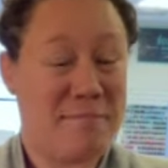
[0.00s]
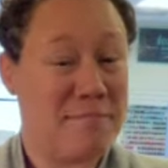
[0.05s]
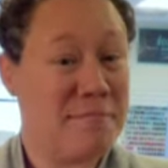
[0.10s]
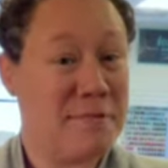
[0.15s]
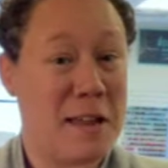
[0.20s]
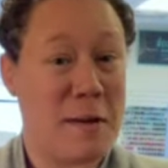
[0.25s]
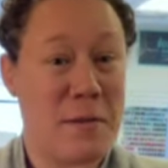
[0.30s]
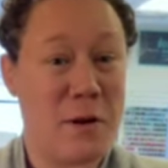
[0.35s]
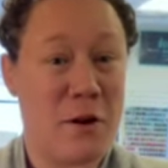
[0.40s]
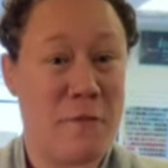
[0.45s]

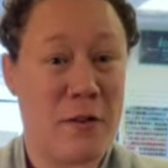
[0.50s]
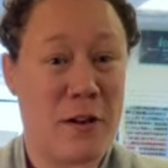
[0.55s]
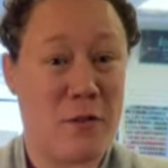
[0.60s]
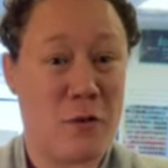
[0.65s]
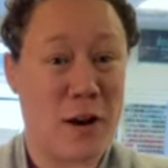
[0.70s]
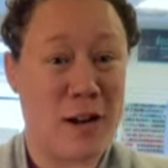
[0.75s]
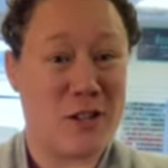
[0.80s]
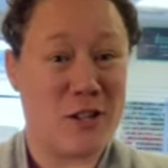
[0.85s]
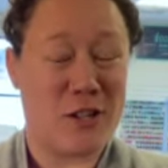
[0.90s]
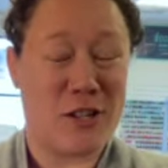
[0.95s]
Let me know if you have
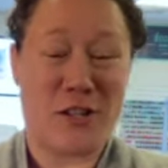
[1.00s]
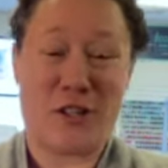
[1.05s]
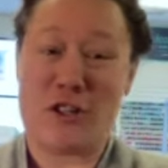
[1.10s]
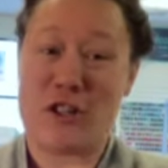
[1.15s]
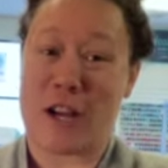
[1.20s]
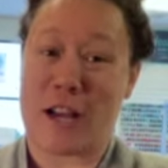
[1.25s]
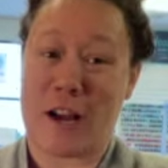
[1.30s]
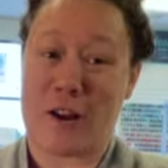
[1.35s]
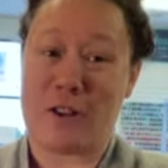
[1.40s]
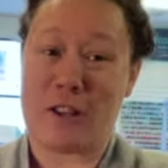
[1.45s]
questions.
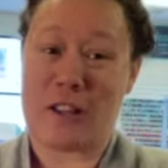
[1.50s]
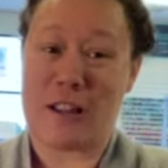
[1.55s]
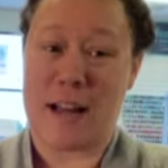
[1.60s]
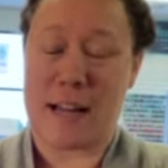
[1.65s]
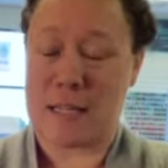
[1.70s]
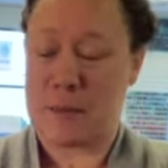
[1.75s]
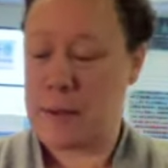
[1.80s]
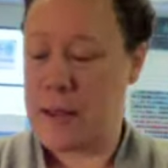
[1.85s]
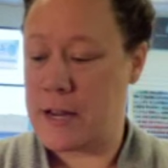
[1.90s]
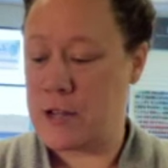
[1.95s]
Check out the
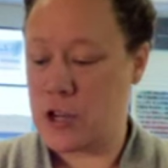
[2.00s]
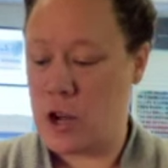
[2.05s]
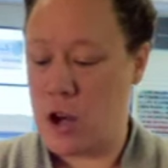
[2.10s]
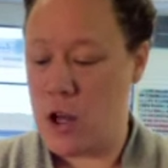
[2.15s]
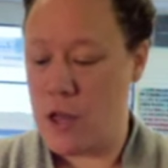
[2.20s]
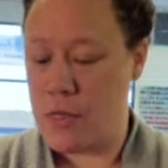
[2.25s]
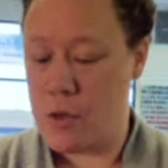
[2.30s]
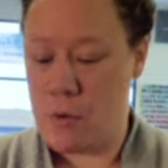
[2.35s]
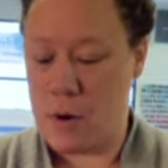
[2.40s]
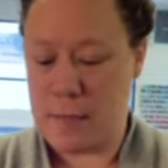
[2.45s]
class page
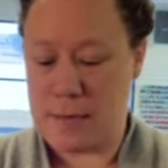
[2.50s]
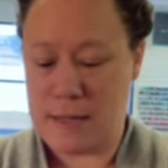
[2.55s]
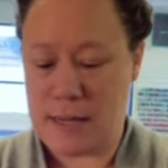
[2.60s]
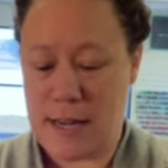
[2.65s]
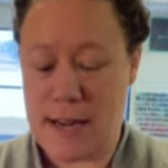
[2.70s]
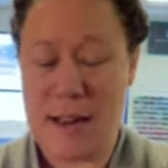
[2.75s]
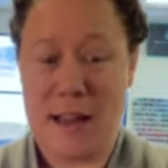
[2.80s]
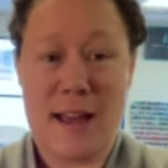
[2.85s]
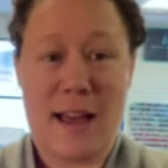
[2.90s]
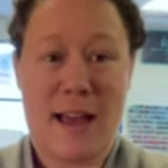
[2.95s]
on the
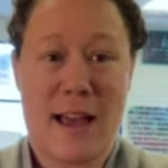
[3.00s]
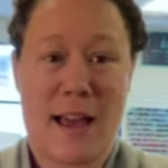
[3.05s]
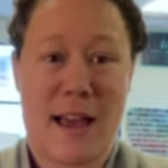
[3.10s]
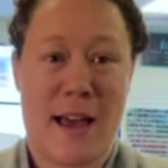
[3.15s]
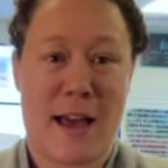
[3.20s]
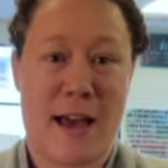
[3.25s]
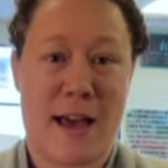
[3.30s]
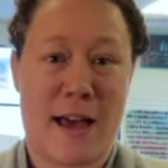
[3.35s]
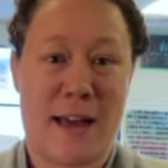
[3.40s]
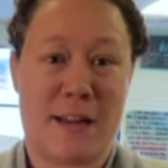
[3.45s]
website,
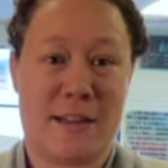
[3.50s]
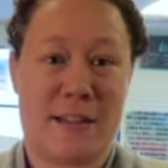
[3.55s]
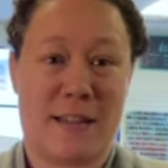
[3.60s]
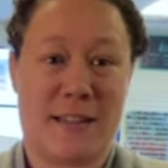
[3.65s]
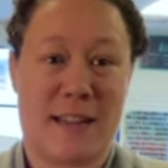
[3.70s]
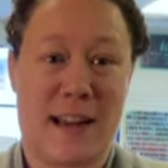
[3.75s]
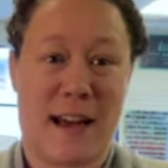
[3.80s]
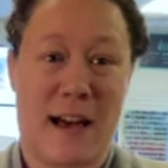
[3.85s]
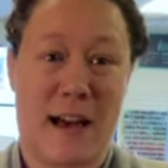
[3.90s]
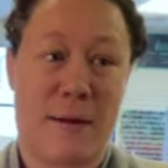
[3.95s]
and
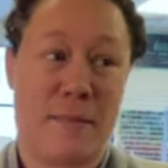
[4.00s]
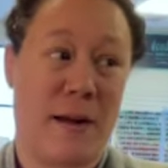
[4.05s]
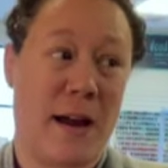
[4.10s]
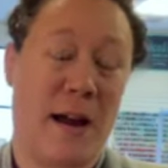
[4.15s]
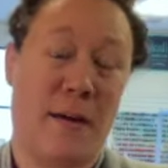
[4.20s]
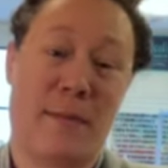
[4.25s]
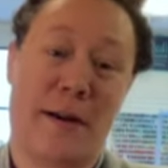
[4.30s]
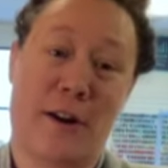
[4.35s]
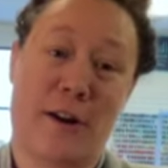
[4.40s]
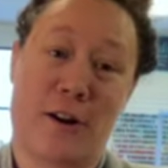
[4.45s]
I
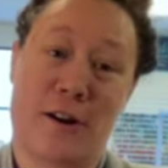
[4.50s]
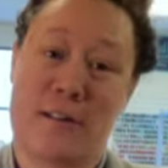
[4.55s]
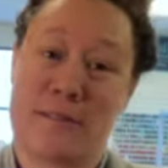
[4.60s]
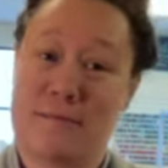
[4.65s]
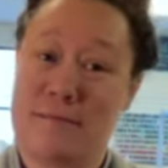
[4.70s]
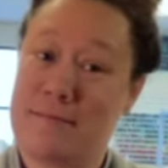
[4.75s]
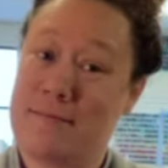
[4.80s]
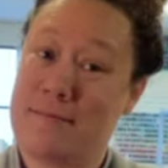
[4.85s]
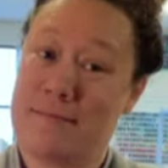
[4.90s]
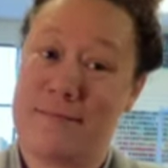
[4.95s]
better
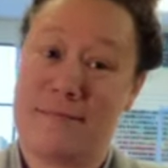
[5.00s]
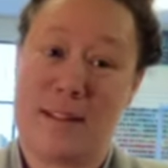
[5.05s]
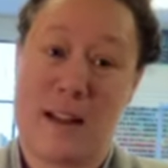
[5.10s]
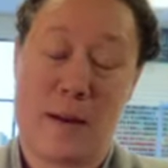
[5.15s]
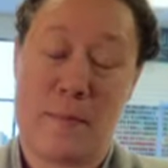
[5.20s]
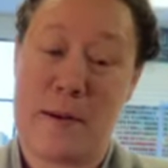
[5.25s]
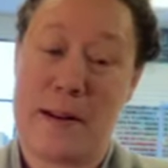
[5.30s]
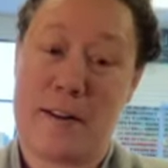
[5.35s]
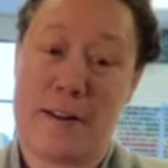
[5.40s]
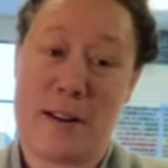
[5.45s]

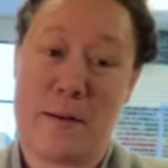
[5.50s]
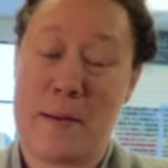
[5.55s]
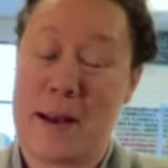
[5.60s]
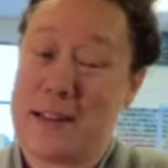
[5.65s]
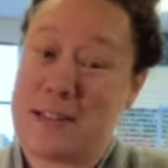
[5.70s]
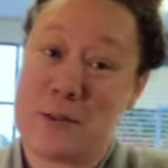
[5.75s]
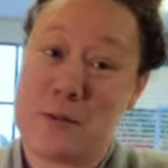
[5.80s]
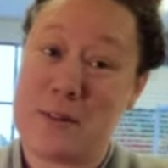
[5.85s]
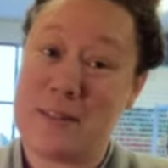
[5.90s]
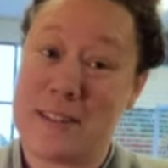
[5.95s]
get back
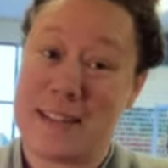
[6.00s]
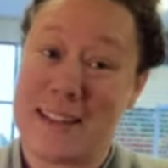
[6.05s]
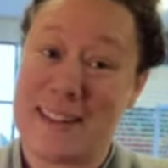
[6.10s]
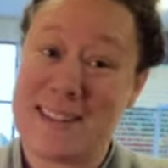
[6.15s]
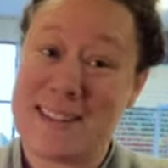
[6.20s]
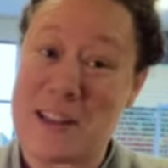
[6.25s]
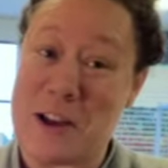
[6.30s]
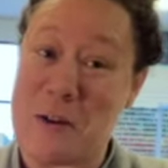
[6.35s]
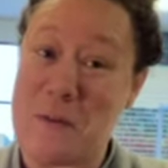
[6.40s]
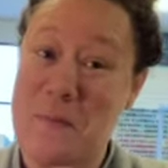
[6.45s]
to quilting. So.